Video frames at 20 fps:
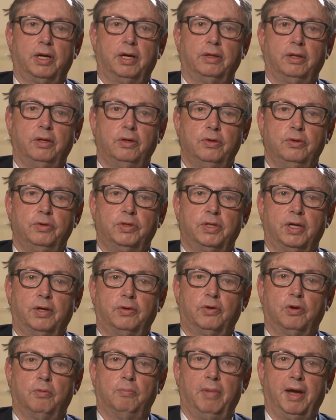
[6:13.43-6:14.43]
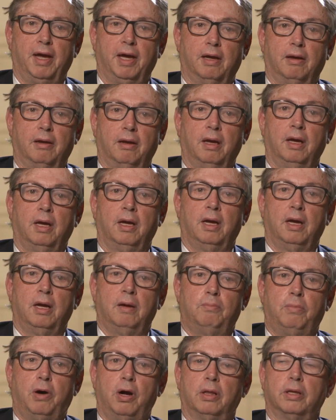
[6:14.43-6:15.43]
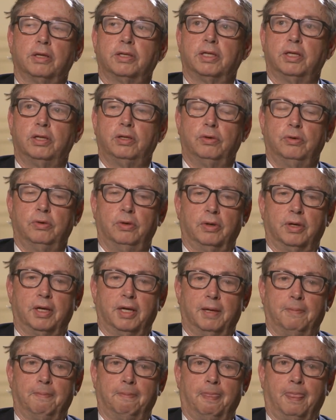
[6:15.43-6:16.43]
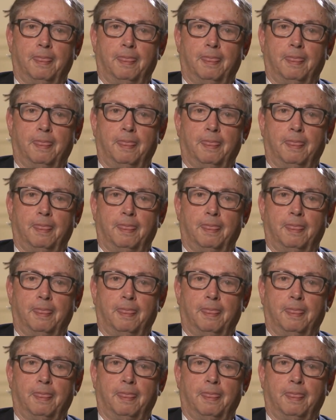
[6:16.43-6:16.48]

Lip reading: on the new central bank policy toolkit.